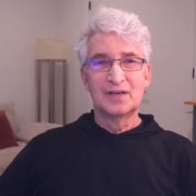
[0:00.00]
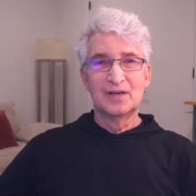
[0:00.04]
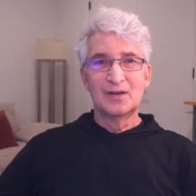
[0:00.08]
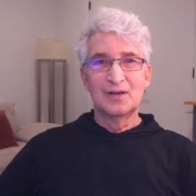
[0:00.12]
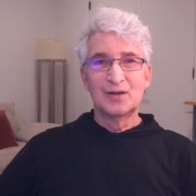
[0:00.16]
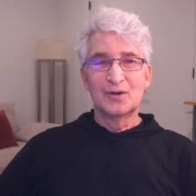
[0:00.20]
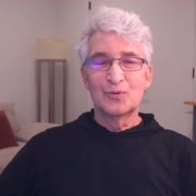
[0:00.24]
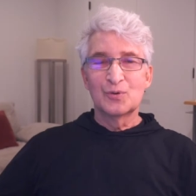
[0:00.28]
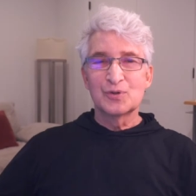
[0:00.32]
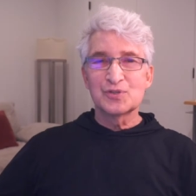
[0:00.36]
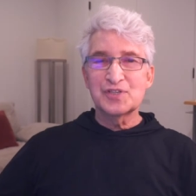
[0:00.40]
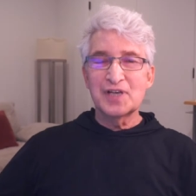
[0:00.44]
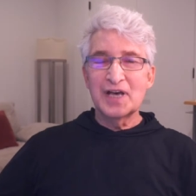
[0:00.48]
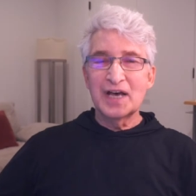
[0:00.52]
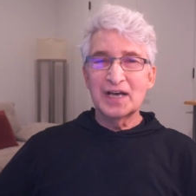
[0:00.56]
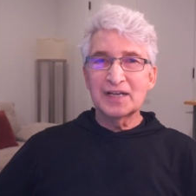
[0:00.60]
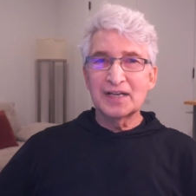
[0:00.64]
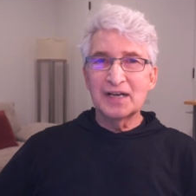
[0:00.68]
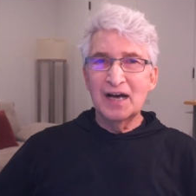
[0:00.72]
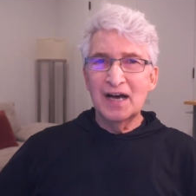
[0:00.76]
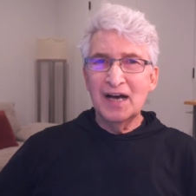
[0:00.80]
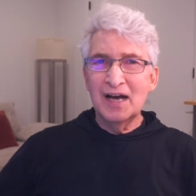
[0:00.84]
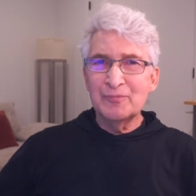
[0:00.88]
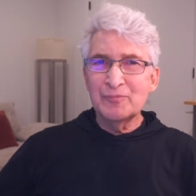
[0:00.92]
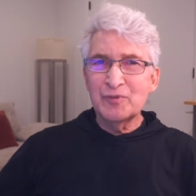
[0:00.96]
Well, Zach,
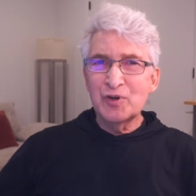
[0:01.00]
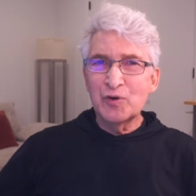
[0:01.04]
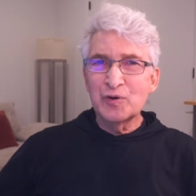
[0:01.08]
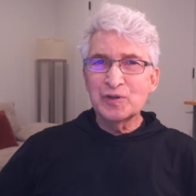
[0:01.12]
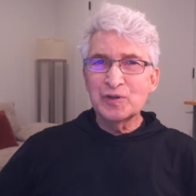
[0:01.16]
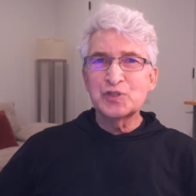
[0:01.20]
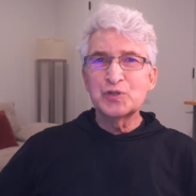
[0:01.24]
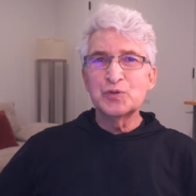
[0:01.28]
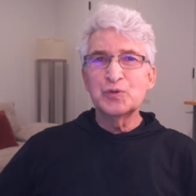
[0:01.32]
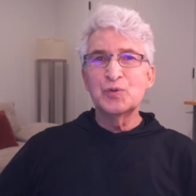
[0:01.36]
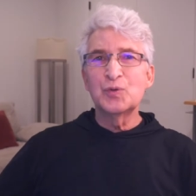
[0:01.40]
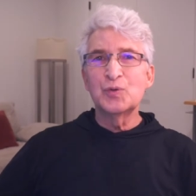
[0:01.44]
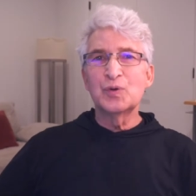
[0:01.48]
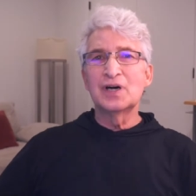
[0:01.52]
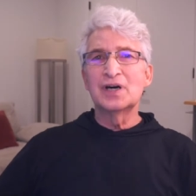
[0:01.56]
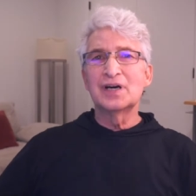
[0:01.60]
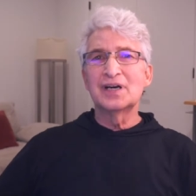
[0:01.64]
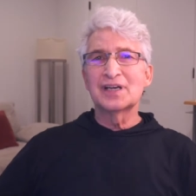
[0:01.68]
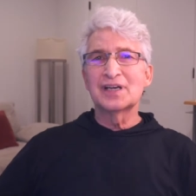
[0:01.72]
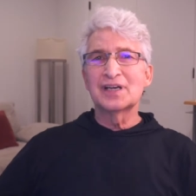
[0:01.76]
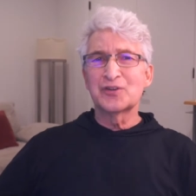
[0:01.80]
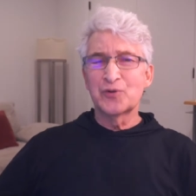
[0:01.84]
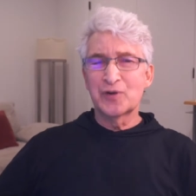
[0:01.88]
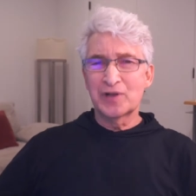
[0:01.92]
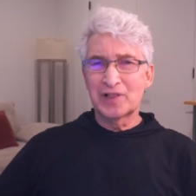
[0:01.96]
I'm going to
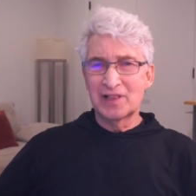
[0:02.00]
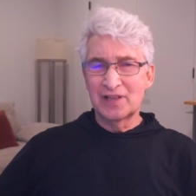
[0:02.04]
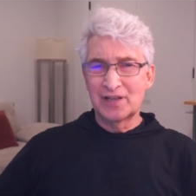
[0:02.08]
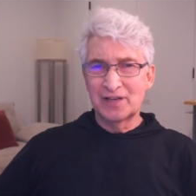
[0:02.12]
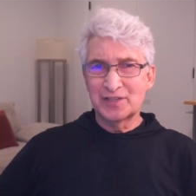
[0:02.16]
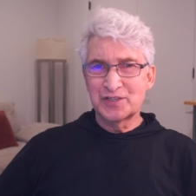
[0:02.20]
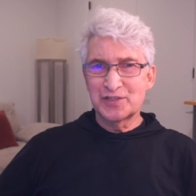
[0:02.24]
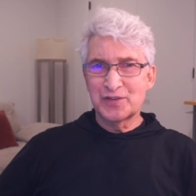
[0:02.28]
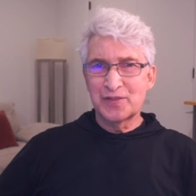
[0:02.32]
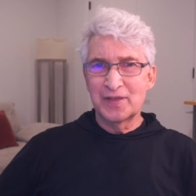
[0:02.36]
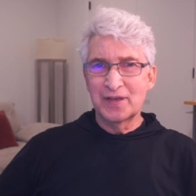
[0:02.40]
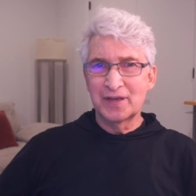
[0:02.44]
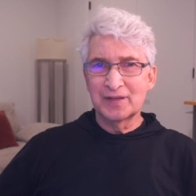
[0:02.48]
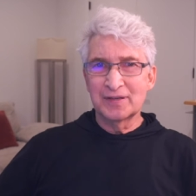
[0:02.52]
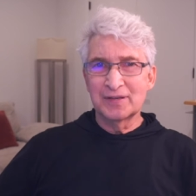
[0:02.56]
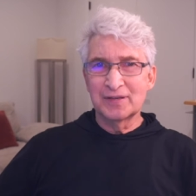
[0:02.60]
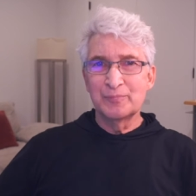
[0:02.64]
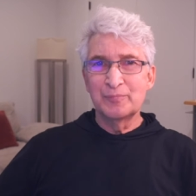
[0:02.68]
ignore the lunch thing,